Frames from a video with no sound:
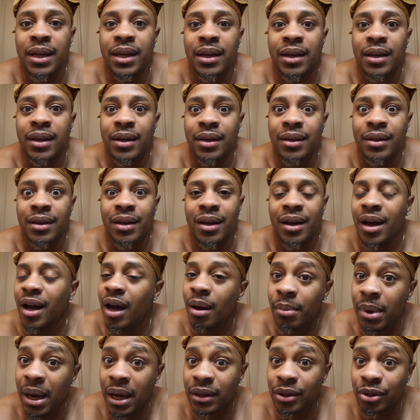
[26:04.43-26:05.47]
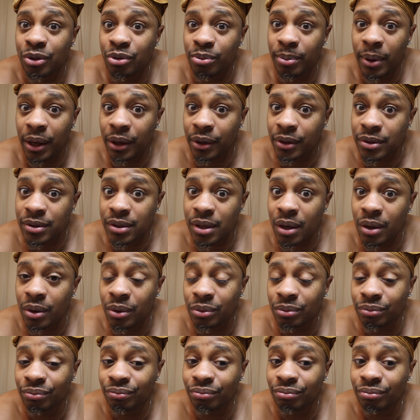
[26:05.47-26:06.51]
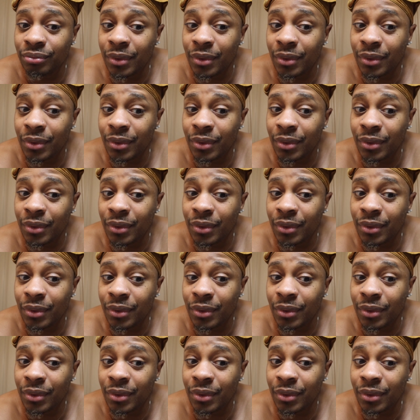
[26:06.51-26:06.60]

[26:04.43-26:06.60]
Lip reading: And I'm going to have to do better. So